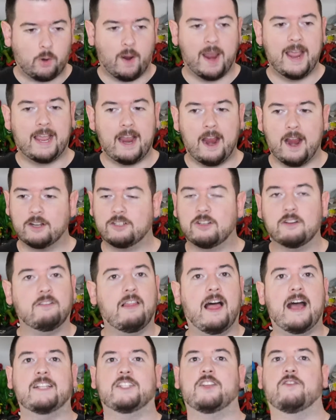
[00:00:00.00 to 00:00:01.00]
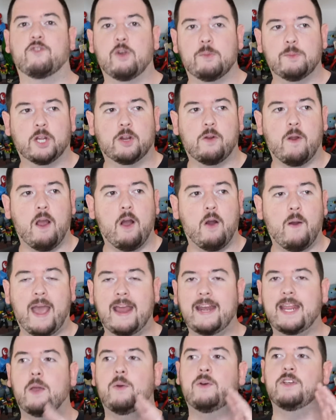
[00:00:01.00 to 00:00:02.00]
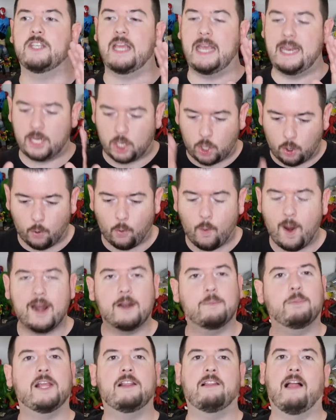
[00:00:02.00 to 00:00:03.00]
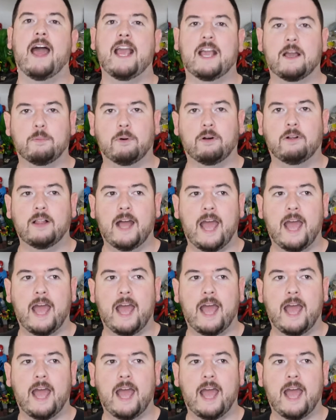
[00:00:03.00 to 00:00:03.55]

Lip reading: Great character, lots of room to grow, and he was incredibly likable.